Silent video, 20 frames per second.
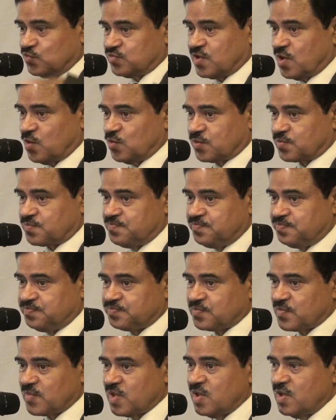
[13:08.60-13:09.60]
down.
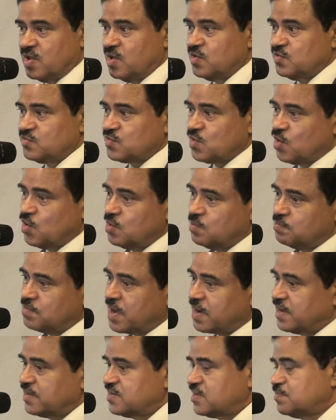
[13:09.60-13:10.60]
So
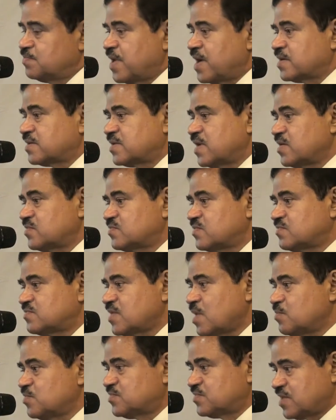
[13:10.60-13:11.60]
Bangladesh Bank takes
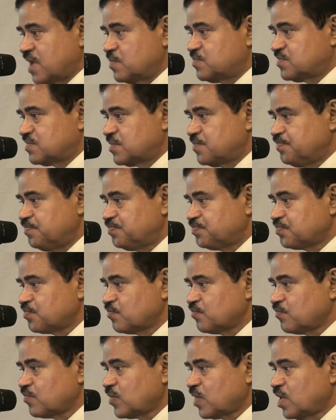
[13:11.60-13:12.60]
some steps
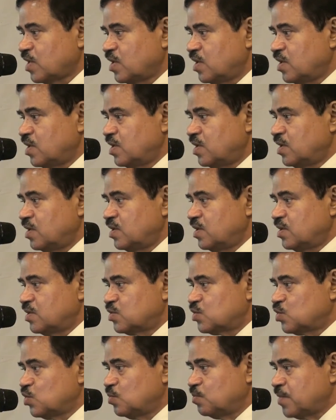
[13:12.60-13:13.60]

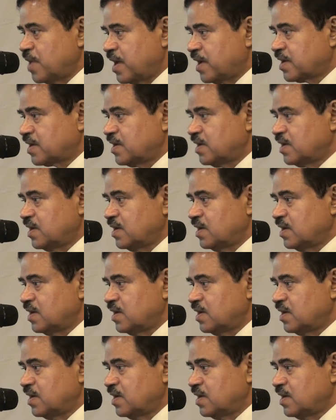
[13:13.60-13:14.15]
to make